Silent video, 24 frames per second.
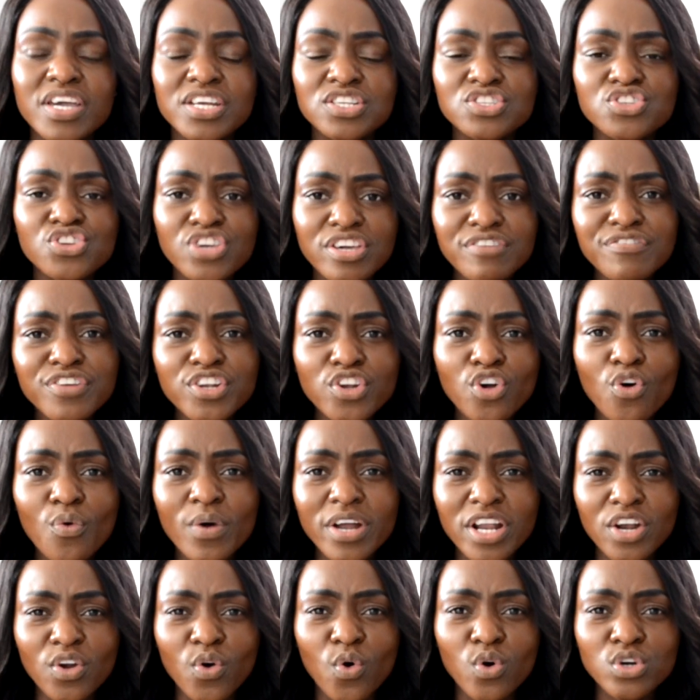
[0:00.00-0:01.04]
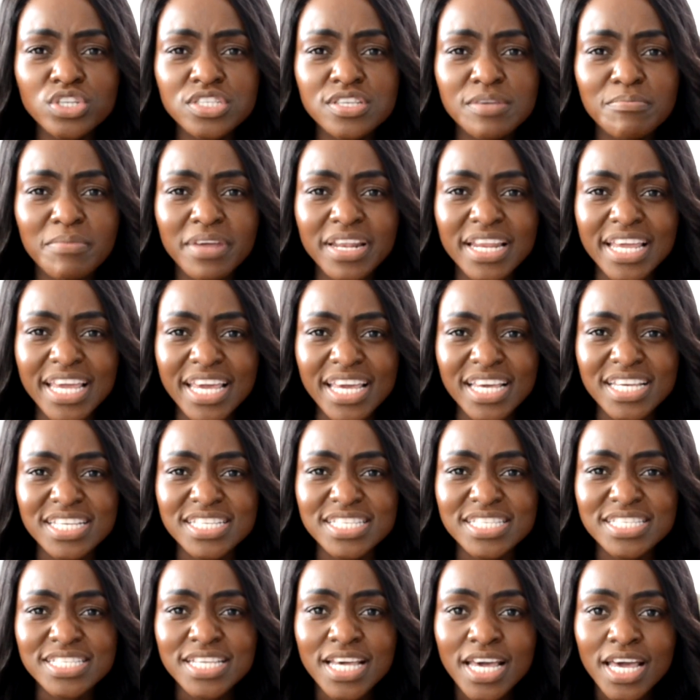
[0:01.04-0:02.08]
Do you even know what an ottoman
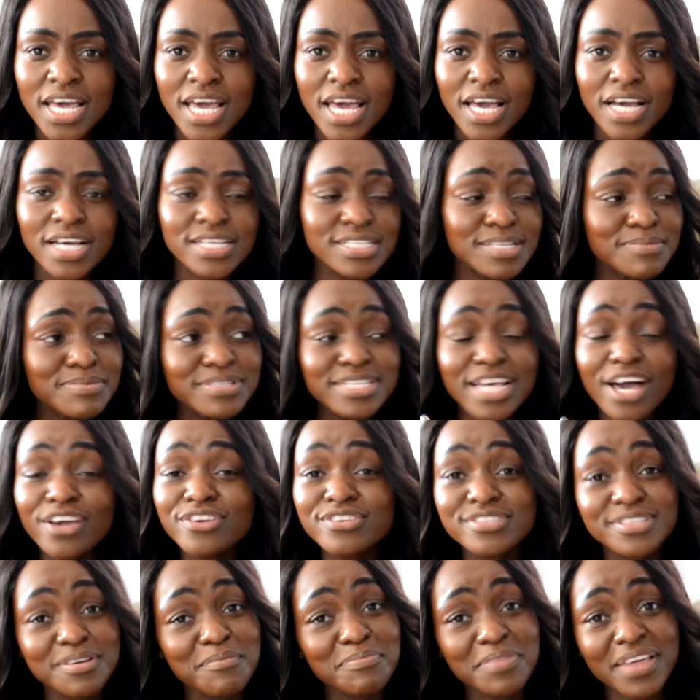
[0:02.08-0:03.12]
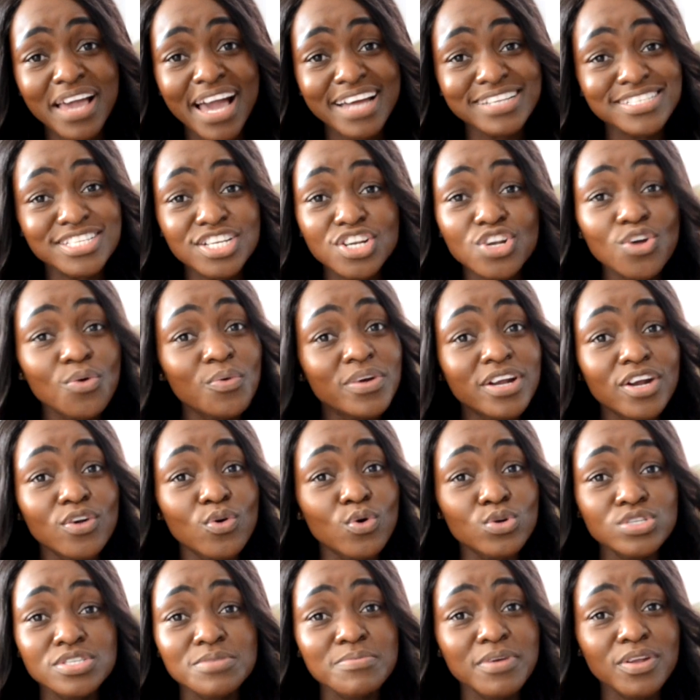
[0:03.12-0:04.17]
is? Because let me tell you something, I didn't know what an
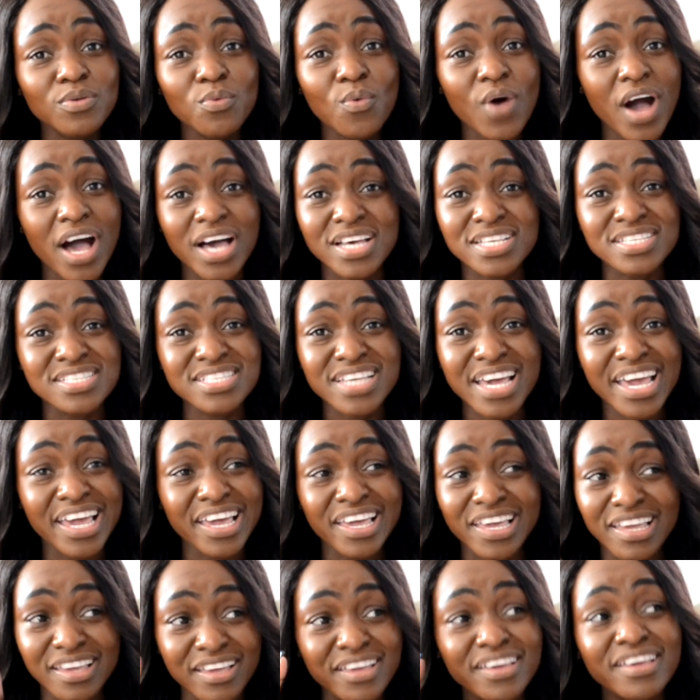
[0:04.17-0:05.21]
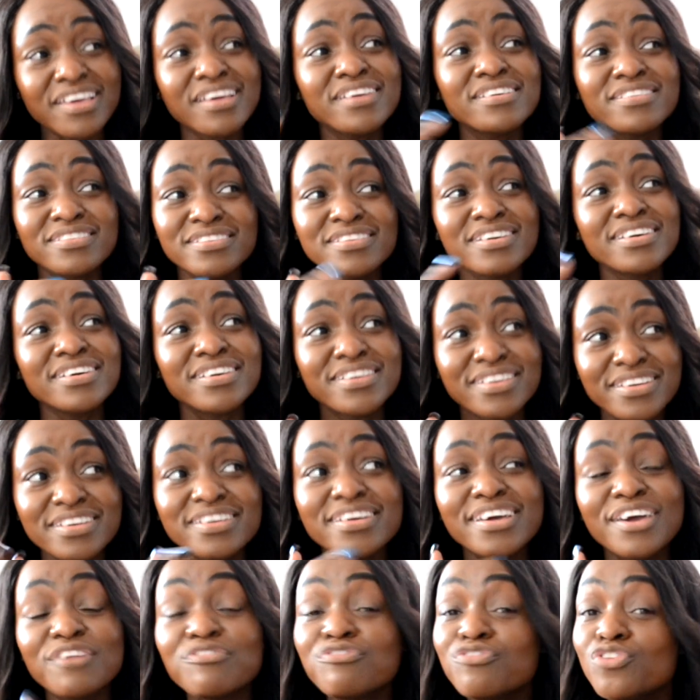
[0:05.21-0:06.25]
ottoman was a
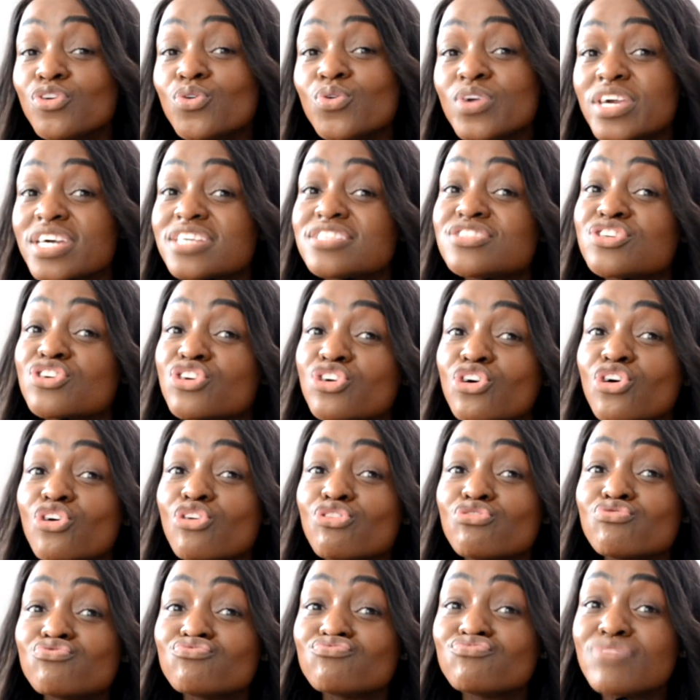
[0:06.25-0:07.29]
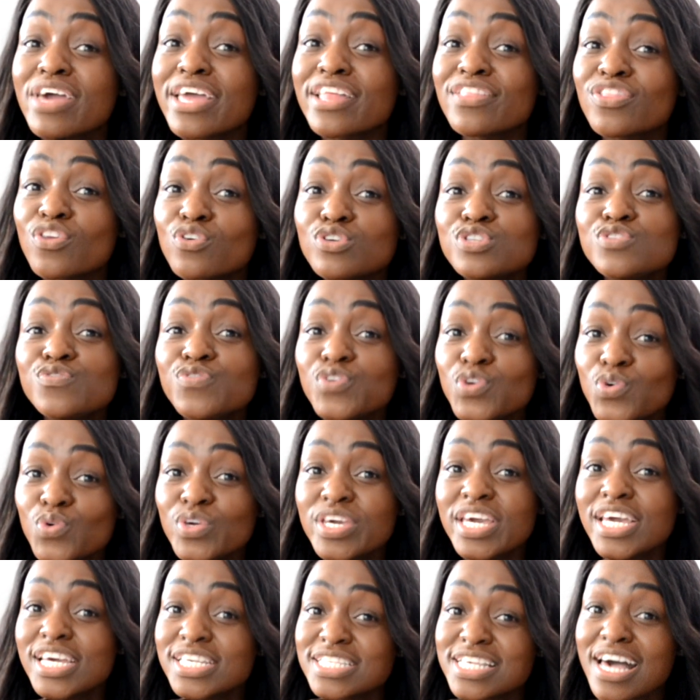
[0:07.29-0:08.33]
few years ago, and those few
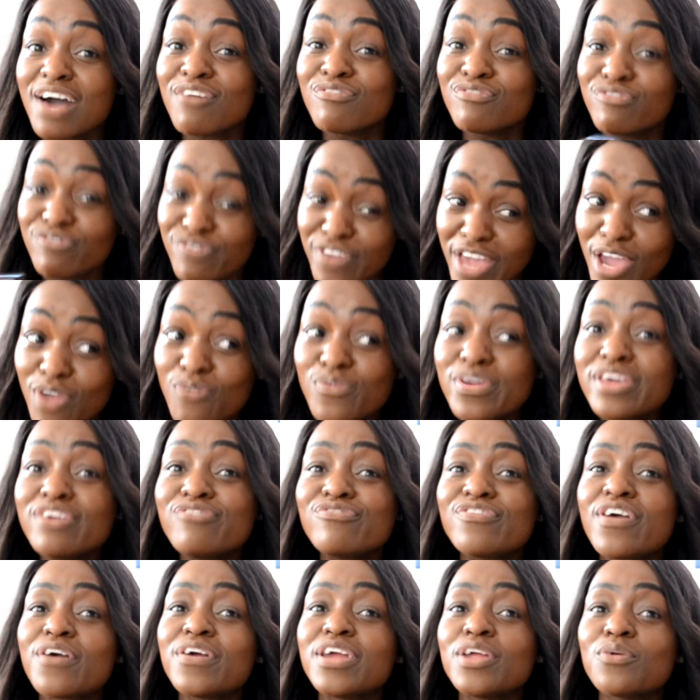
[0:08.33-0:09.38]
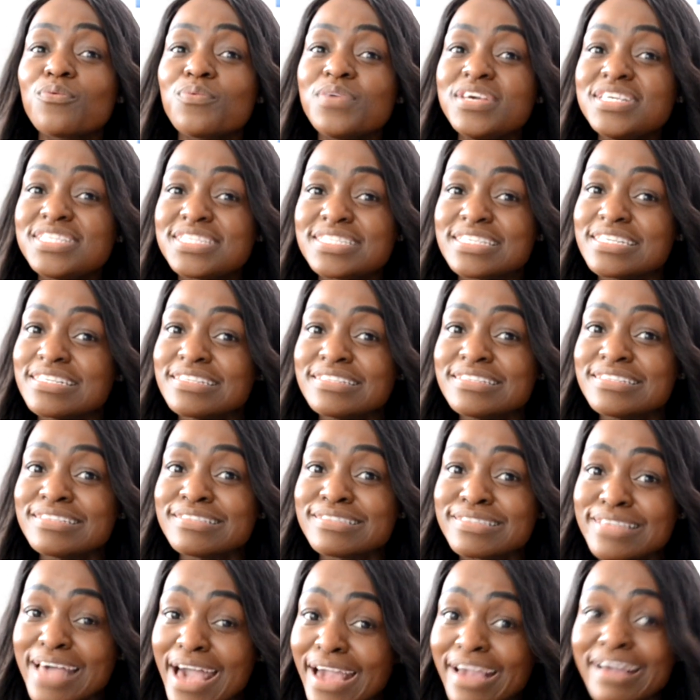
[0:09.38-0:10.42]
years are very recent.
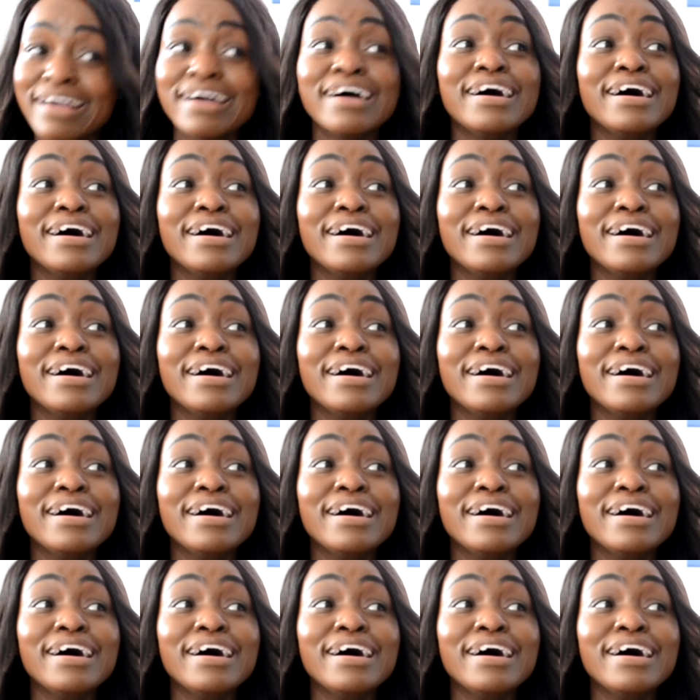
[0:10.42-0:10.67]
It's like